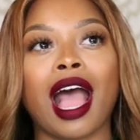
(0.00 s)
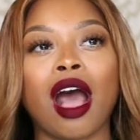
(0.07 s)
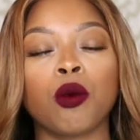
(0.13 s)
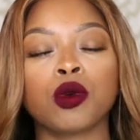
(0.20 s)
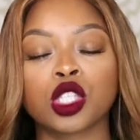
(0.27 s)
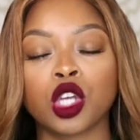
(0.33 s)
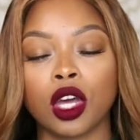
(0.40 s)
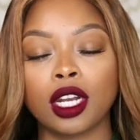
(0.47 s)
I
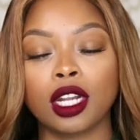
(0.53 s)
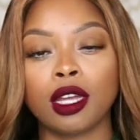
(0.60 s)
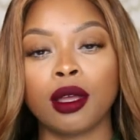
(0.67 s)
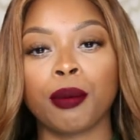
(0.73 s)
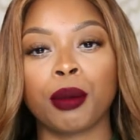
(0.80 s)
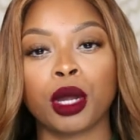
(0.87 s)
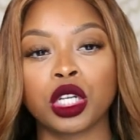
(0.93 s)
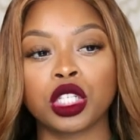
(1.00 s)
was going
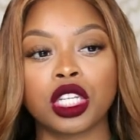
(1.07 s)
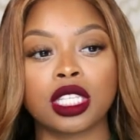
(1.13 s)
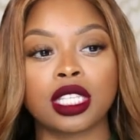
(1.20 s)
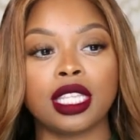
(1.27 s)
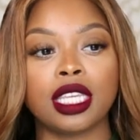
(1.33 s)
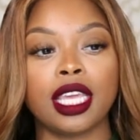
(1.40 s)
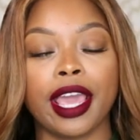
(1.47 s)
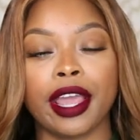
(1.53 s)
to purchase
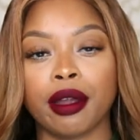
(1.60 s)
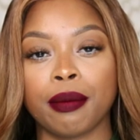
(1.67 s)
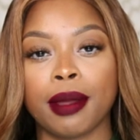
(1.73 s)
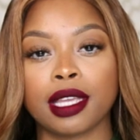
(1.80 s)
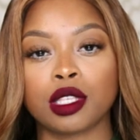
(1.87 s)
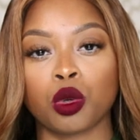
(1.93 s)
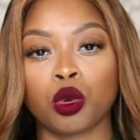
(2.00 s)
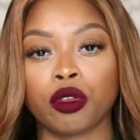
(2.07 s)
the
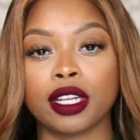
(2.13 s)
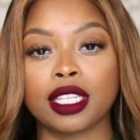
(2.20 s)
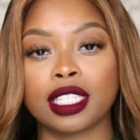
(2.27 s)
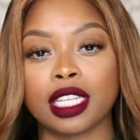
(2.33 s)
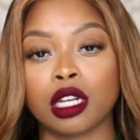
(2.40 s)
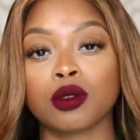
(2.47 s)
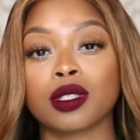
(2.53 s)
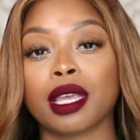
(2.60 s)
Hermès orange
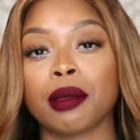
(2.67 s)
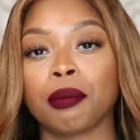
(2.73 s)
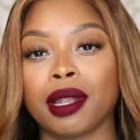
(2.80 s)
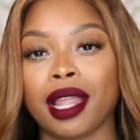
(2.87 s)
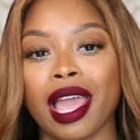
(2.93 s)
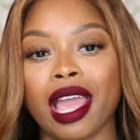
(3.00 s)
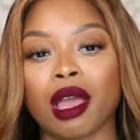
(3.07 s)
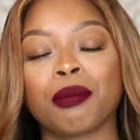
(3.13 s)
sandals in
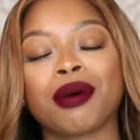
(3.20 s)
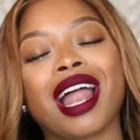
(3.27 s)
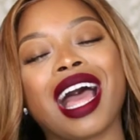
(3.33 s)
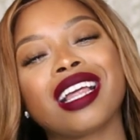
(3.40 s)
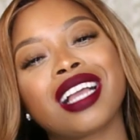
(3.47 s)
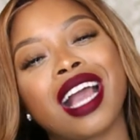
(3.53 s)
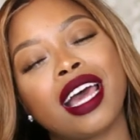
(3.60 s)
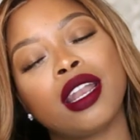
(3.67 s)
black, but
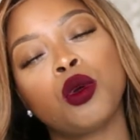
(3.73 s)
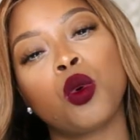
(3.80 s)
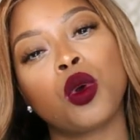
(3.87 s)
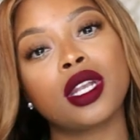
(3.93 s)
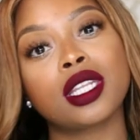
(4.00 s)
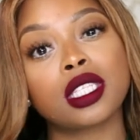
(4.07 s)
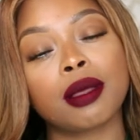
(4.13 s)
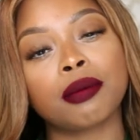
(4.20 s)
I kind of
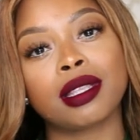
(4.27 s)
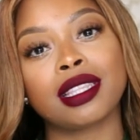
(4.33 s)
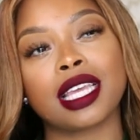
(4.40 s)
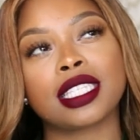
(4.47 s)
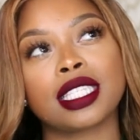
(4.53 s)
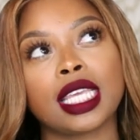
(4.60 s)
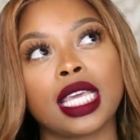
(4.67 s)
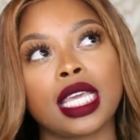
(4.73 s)
wanted something
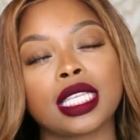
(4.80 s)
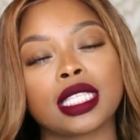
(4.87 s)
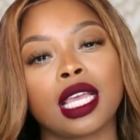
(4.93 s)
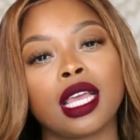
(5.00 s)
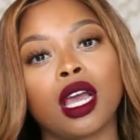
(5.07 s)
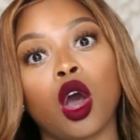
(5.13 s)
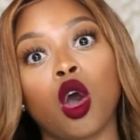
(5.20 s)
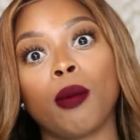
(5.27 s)
that says,
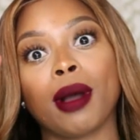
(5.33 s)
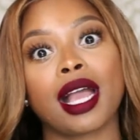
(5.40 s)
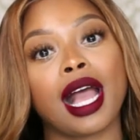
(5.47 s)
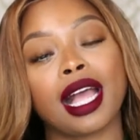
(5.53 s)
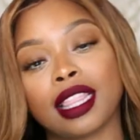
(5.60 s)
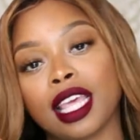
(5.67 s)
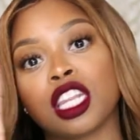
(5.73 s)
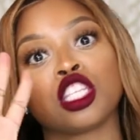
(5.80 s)
oh my
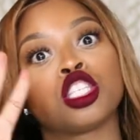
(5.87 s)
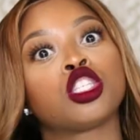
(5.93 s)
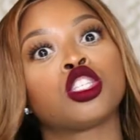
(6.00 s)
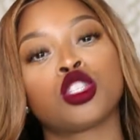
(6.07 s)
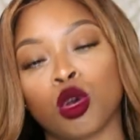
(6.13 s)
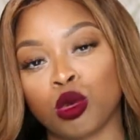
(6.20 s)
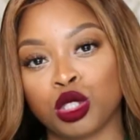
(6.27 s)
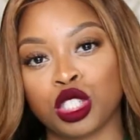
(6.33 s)
God, that is
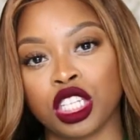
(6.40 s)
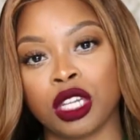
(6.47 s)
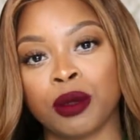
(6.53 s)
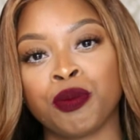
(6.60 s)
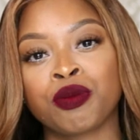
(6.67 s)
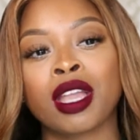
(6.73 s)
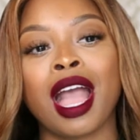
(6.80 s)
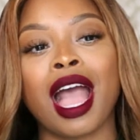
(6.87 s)
so
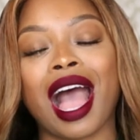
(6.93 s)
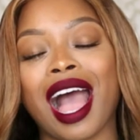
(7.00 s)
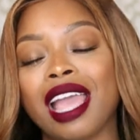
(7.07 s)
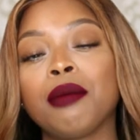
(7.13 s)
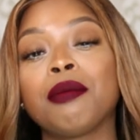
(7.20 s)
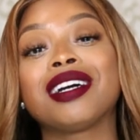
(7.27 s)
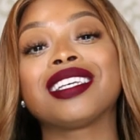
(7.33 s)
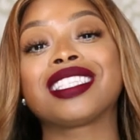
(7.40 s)
G.
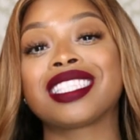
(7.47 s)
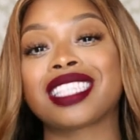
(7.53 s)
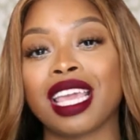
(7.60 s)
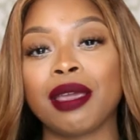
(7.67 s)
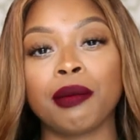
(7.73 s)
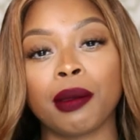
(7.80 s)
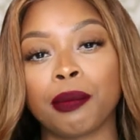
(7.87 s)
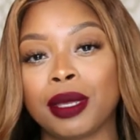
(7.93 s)
I am a
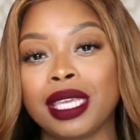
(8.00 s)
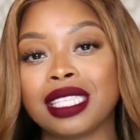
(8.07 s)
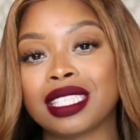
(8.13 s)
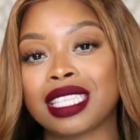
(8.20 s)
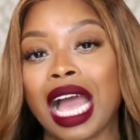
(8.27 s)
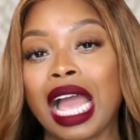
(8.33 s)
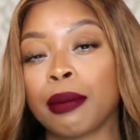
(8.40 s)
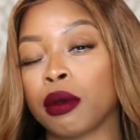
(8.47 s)
statement piece
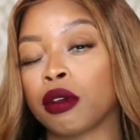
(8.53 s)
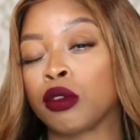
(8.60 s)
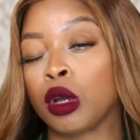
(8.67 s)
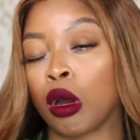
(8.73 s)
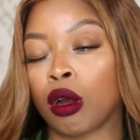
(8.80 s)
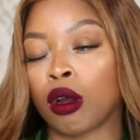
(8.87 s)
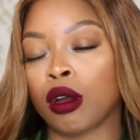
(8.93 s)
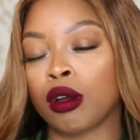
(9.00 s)
type of
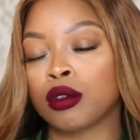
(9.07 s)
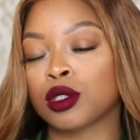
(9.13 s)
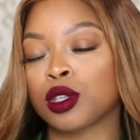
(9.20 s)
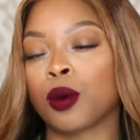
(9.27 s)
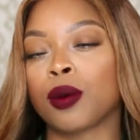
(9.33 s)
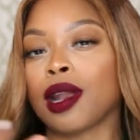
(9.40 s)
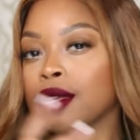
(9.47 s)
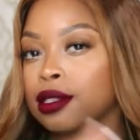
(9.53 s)
girl.
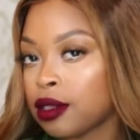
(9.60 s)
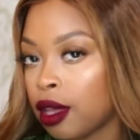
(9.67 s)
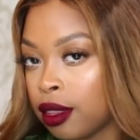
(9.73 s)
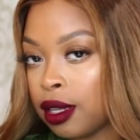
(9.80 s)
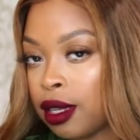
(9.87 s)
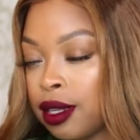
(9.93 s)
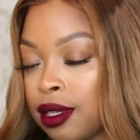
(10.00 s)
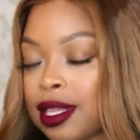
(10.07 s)
So when I saw
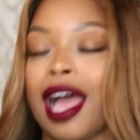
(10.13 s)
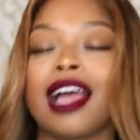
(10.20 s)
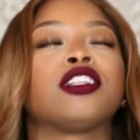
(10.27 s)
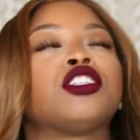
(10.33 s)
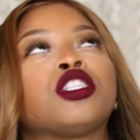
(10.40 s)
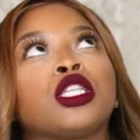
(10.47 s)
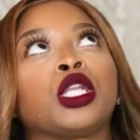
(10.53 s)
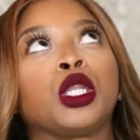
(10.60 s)
these, I
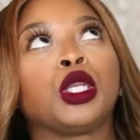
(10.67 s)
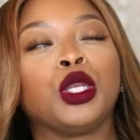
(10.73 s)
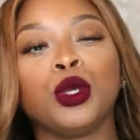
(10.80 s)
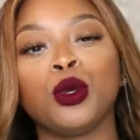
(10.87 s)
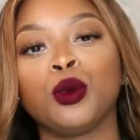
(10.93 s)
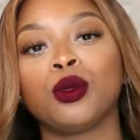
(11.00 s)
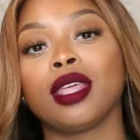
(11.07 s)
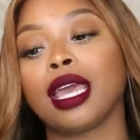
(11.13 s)
just
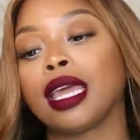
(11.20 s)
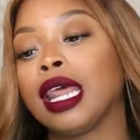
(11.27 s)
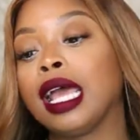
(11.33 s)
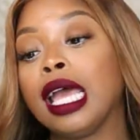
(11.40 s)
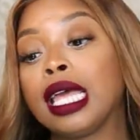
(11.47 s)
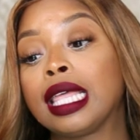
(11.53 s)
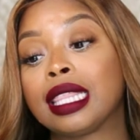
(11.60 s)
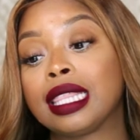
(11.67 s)
knew that
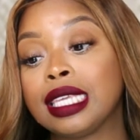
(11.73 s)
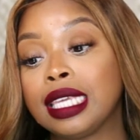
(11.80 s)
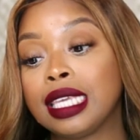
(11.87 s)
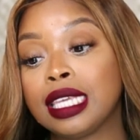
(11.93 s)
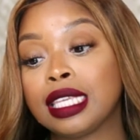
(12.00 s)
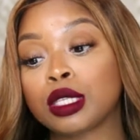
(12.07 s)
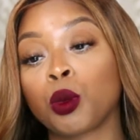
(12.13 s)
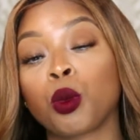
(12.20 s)

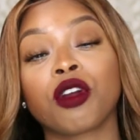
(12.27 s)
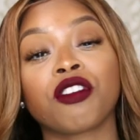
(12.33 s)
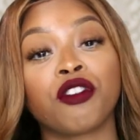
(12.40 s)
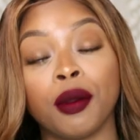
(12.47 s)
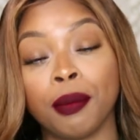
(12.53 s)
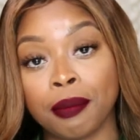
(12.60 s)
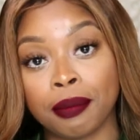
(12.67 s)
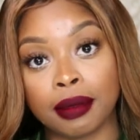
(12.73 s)
these were
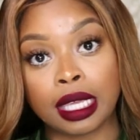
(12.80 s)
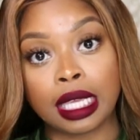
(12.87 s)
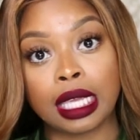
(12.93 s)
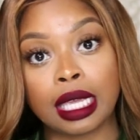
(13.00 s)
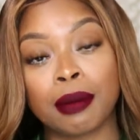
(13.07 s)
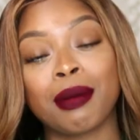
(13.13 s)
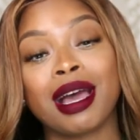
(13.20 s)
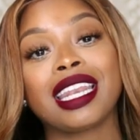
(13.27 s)
for
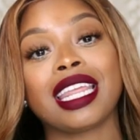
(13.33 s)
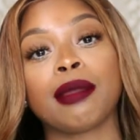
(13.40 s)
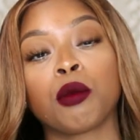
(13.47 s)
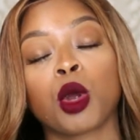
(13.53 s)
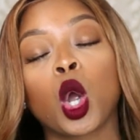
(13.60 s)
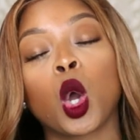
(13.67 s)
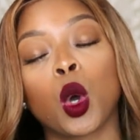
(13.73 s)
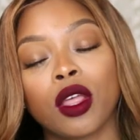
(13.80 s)
me. My name
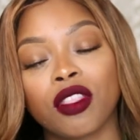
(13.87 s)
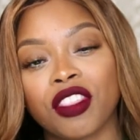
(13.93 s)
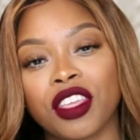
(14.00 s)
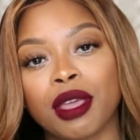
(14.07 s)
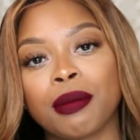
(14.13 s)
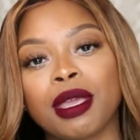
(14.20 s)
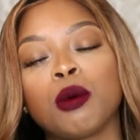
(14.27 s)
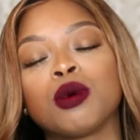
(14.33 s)
were on
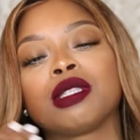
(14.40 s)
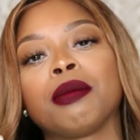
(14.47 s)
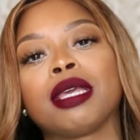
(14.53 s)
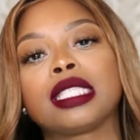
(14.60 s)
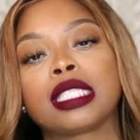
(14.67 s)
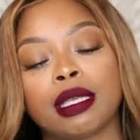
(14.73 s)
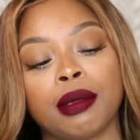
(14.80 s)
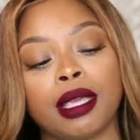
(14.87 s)
them. It was
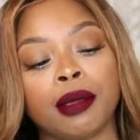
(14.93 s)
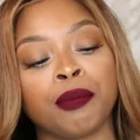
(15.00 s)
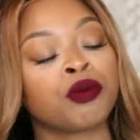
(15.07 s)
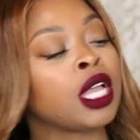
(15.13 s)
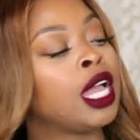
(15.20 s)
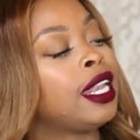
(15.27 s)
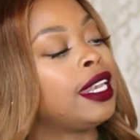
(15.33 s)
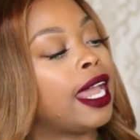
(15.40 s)
meant to be.
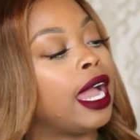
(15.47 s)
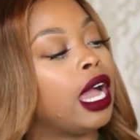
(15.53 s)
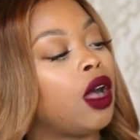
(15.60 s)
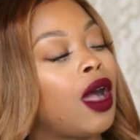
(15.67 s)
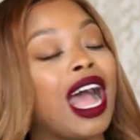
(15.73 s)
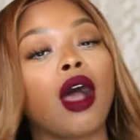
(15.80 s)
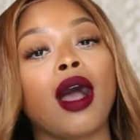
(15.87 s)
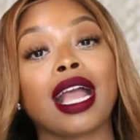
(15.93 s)

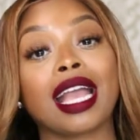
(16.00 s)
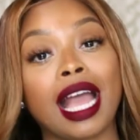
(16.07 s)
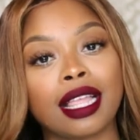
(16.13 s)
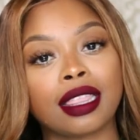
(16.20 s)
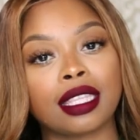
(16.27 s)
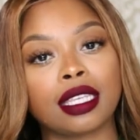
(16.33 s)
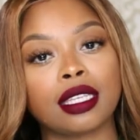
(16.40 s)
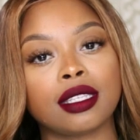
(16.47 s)
Now, how I
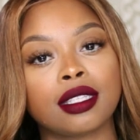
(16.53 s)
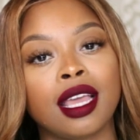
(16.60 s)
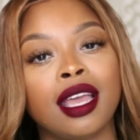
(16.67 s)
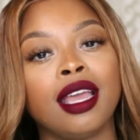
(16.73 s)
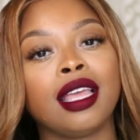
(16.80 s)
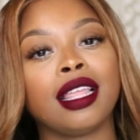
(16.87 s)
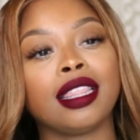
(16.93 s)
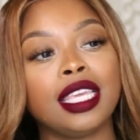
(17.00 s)
got these.
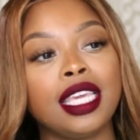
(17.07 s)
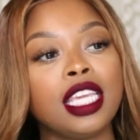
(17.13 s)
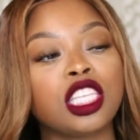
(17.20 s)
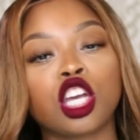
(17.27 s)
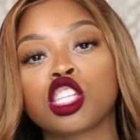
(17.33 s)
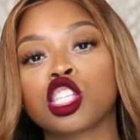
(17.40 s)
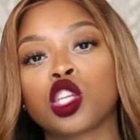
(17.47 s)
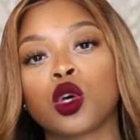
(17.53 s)

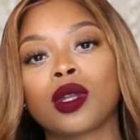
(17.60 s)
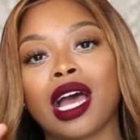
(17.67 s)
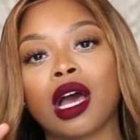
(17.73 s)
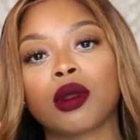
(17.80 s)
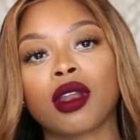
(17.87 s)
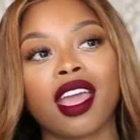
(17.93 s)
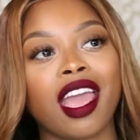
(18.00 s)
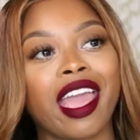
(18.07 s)
These are sold
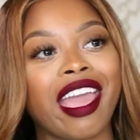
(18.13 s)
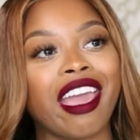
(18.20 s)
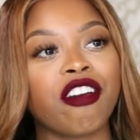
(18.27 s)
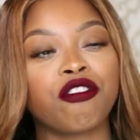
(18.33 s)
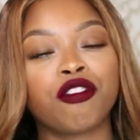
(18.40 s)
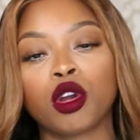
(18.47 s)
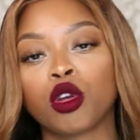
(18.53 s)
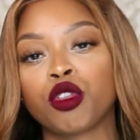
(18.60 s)
out
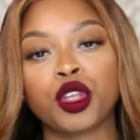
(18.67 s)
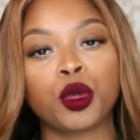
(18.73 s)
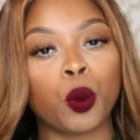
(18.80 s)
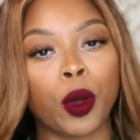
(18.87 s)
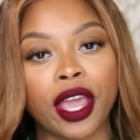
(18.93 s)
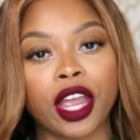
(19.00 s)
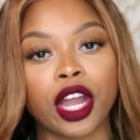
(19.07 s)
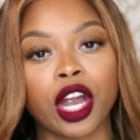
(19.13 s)

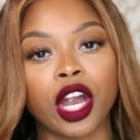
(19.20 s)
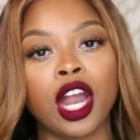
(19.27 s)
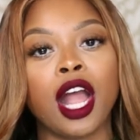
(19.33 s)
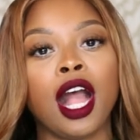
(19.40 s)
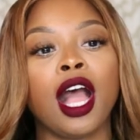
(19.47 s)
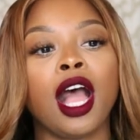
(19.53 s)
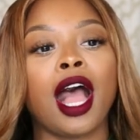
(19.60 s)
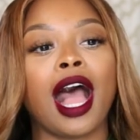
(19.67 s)
everywhere.
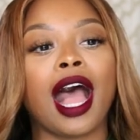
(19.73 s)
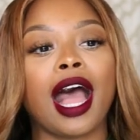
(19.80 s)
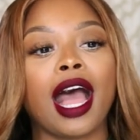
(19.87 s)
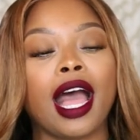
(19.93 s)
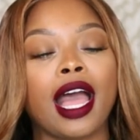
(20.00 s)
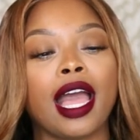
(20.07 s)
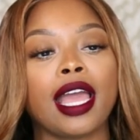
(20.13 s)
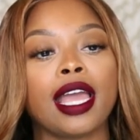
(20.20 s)

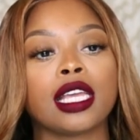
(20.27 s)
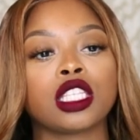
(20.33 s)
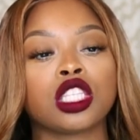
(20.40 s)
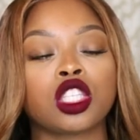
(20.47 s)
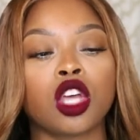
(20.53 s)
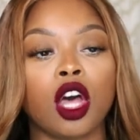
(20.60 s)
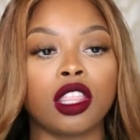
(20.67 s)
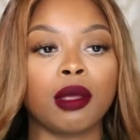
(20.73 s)
I
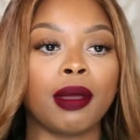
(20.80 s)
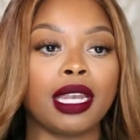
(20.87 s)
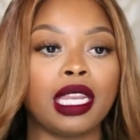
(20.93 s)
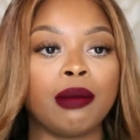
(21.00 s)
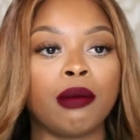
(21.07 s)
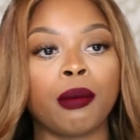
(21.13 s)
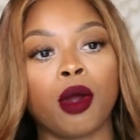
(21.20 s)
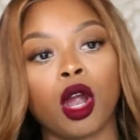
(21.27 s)
saw them at
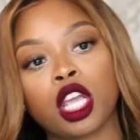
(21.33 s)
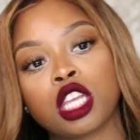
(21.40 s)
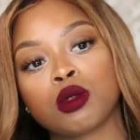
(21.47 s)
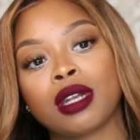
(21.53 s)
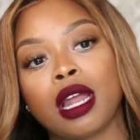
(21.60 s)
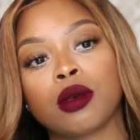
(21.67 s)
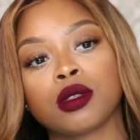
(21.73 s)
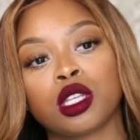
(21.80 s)
Neiman Marcus
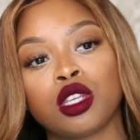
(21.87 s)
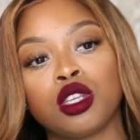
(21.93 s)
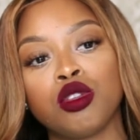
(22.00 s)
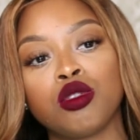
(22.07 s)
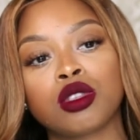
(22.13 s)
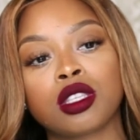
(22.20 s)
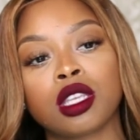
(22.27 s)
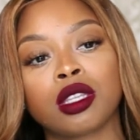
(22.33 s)
when I was in
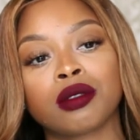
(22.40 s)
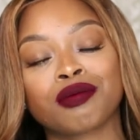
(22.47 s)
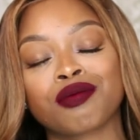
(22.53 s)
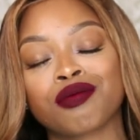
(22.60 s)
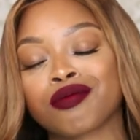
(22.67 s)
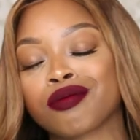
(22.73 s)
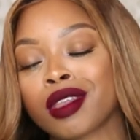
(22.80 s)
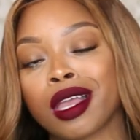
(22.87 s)
Houston.
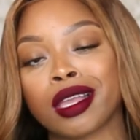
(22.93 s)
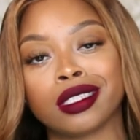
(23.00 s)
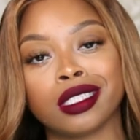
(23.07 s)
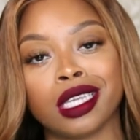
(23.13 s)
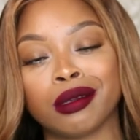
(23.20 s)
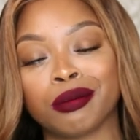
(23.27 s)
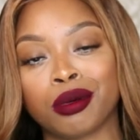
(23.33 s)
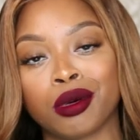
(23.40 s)

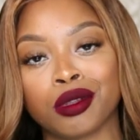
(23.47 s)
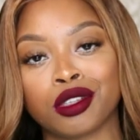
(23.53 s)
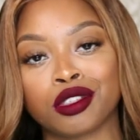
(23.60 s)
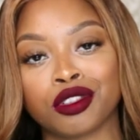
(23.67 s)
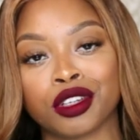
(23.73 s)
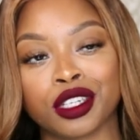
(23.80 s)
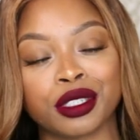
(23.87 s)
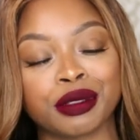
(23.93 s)
Didn't pull the
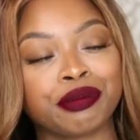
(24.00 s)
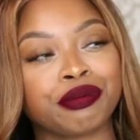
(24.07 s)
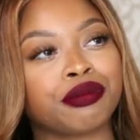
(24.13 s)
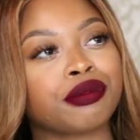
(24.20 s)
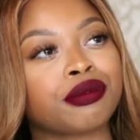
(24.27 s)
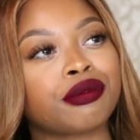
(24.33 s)
trigger.